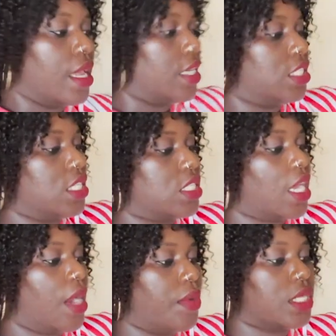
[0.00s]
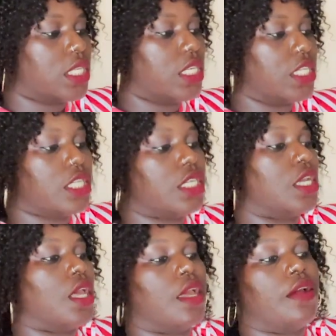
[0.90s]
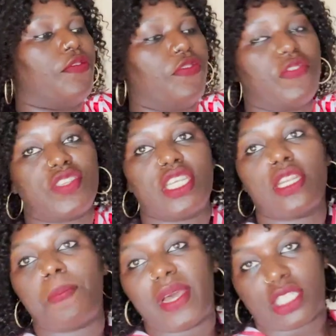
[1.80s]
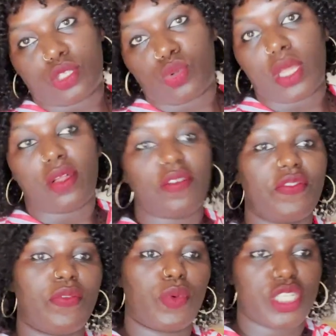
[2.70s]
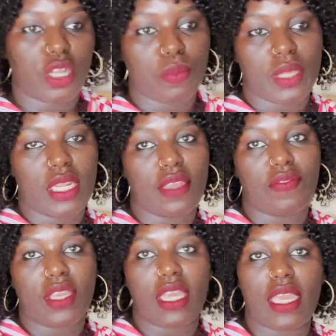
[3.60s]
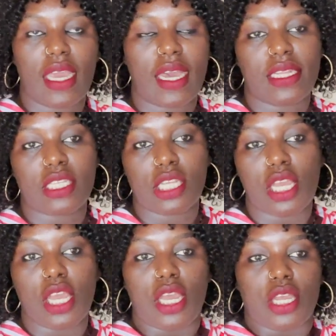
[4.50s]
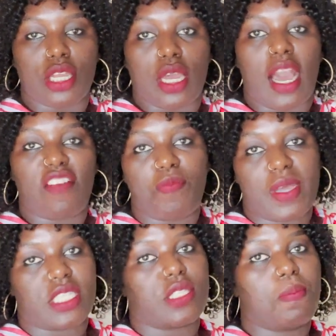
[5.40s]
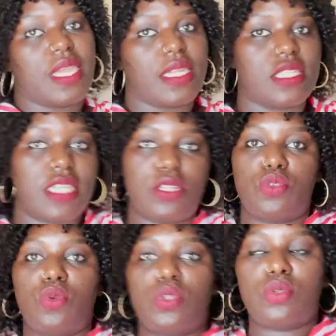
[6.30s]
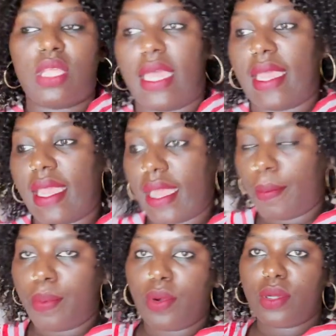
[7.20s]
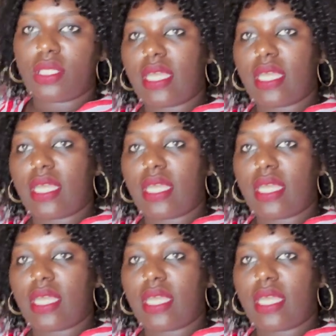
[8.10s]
it is currently 15 past 12. We shall be leaving here at 12:30 to go to the airport.